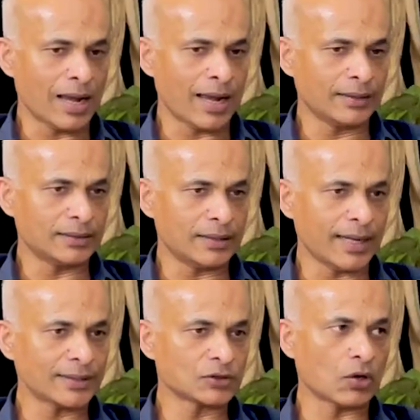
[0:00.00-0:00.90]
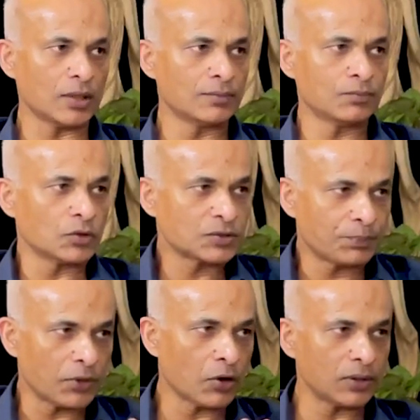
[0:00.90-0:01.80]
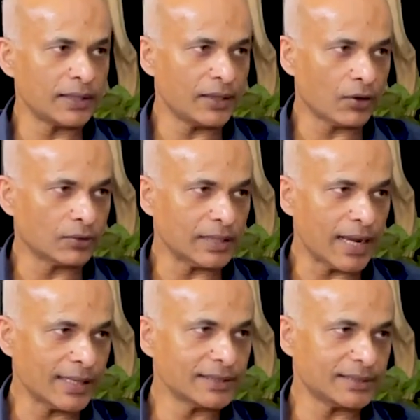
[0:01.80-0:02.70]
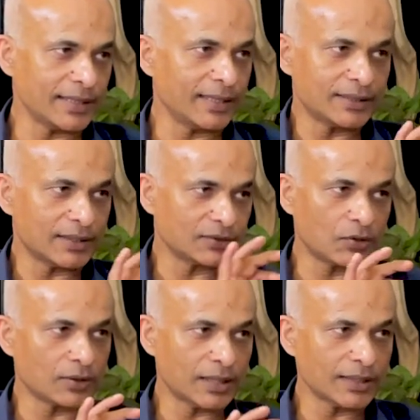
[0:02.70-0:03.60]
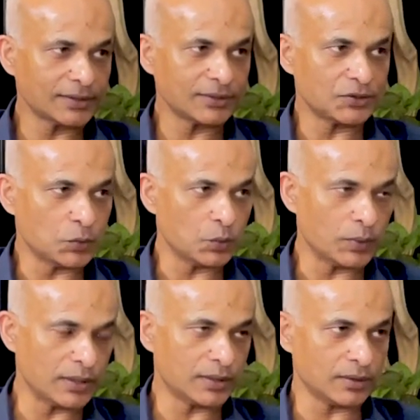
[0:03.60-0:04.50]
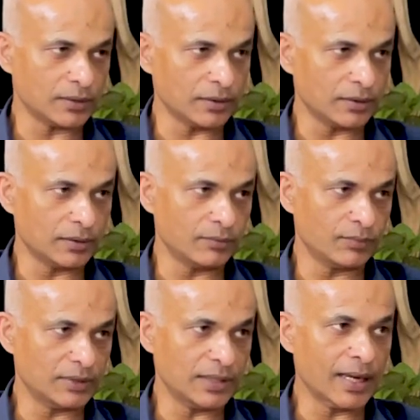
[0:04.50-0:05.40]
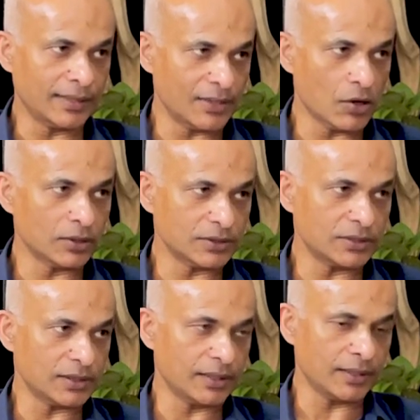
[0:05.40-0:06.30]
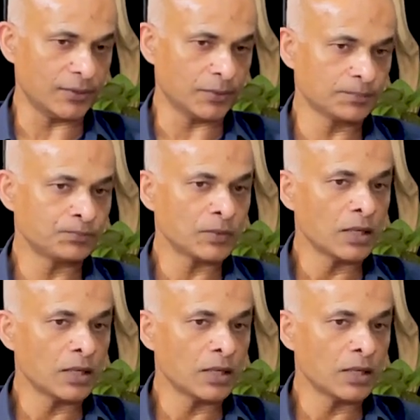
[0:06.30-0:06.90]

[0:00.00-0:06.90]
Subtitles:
And the next column was purely on the editing. It had got nothing to do with the ideology, you know.